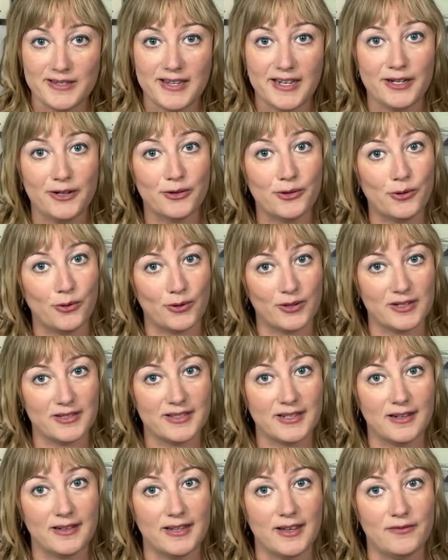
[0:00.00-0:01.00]
that your
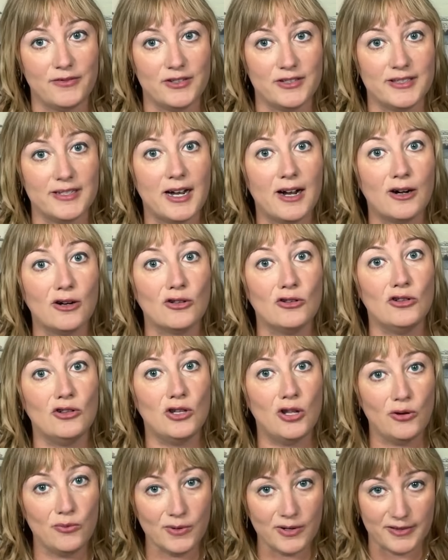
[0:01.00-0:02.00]
cortisol levels are
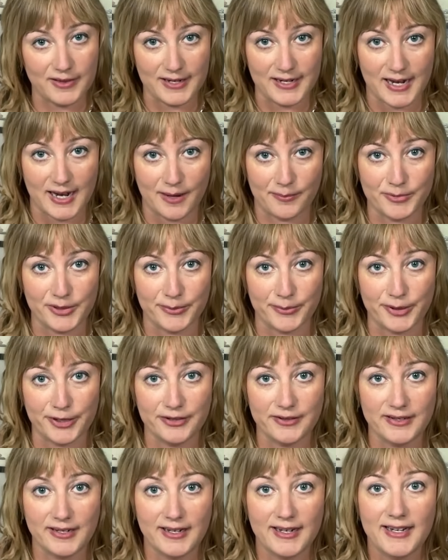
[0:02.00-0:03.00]
lower than
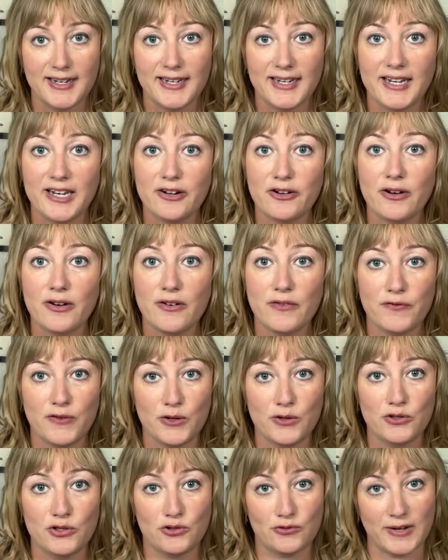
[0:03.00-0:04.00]
optimal, here are a
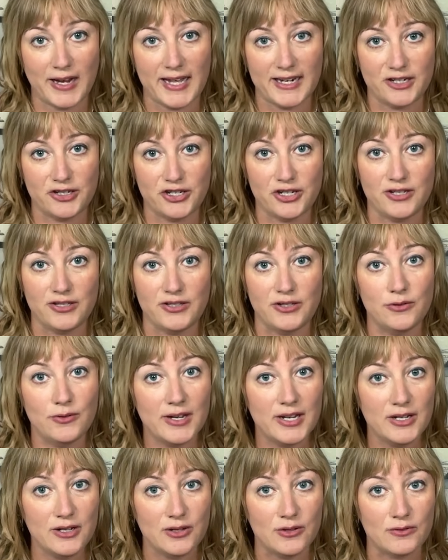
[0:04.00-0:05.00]
few strategies you
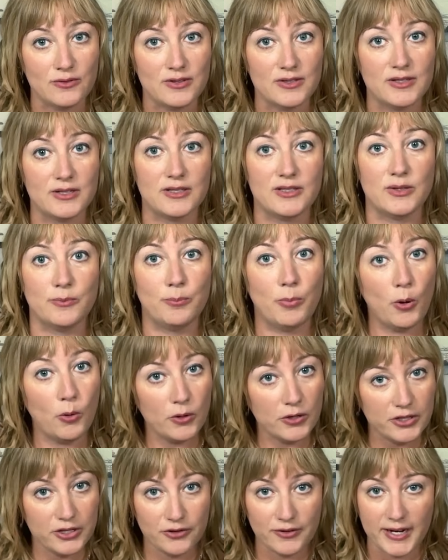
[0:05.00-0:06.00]
can use to
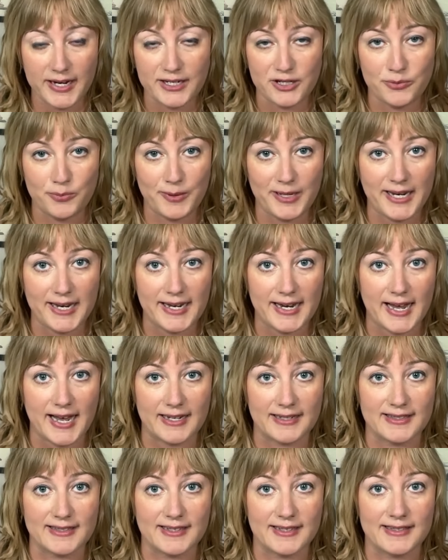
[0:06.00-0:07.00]
support your HPA
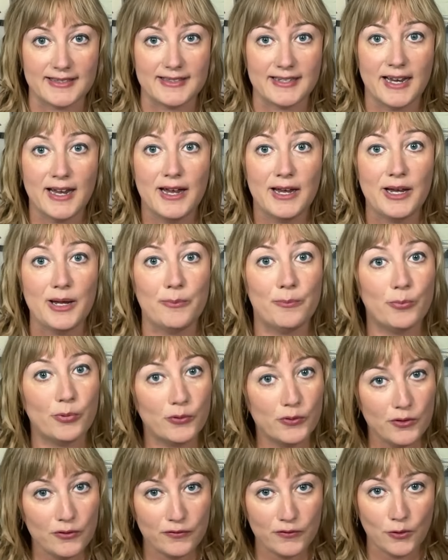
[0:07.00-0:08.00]
axis,
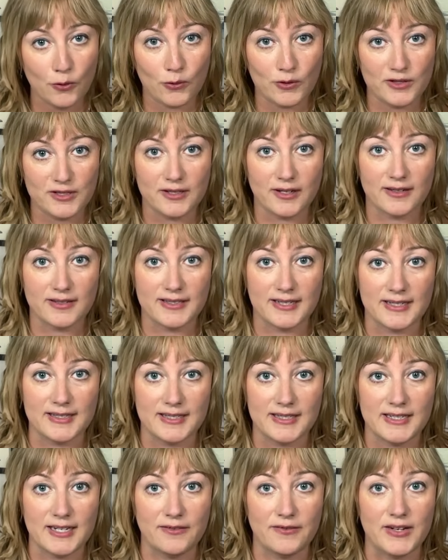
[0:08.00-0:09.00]
improve cortisol
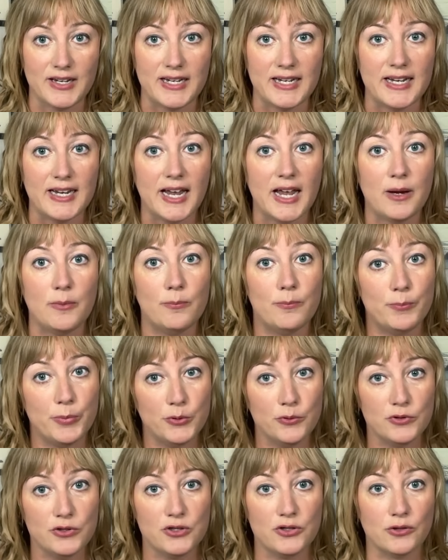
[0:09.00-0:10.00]
sensitivity, and
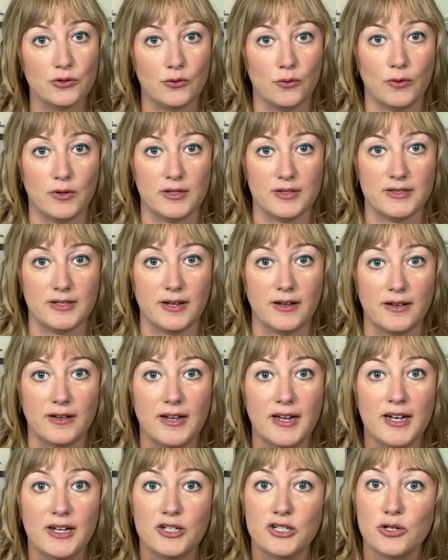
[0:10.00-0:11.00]
boost your cortisol
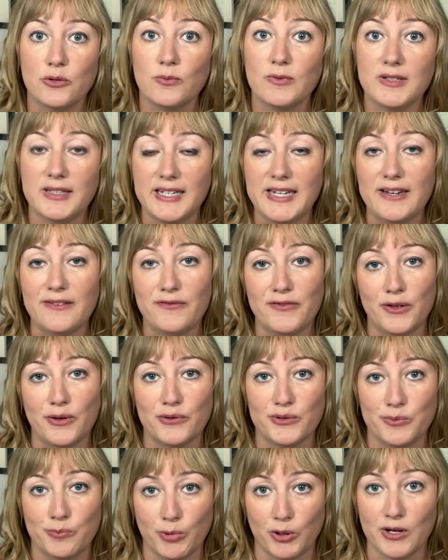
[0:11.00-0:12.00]
to relieve
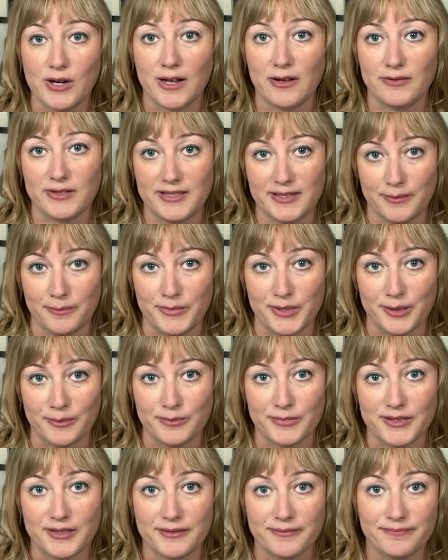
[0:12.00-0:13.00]
those burnout
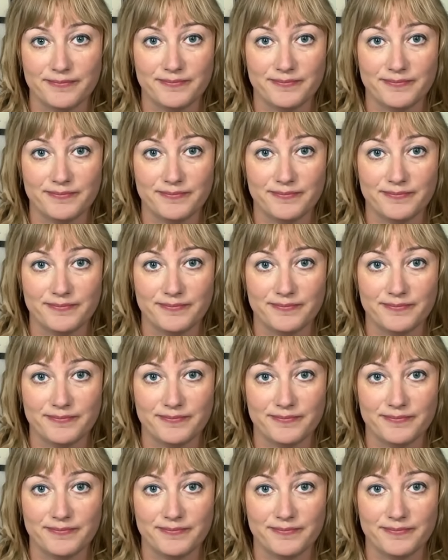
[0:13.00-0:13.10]
symptoms.